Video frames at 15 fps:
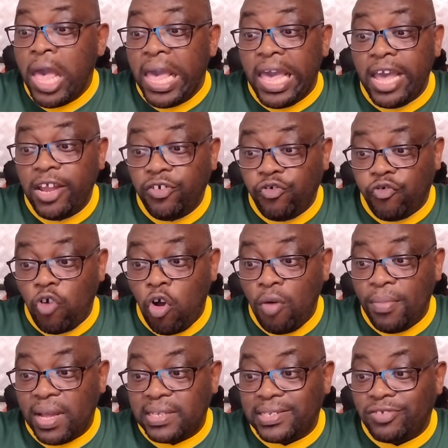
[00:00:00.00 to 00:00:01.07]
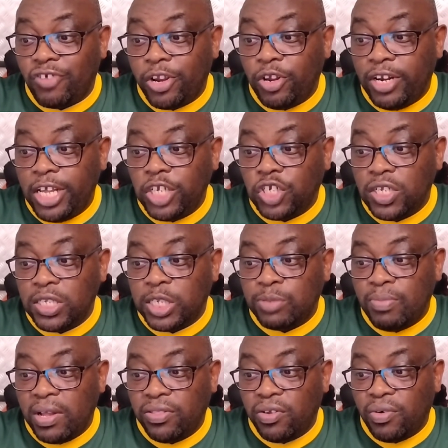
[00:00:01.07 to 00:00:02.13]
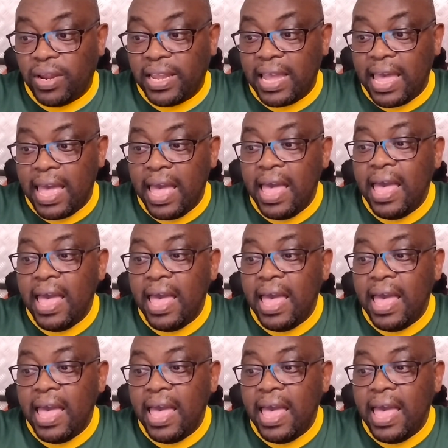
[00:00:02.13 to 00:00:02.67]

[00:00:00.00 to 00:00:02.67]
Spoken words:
head trauma, strangulation, smothering,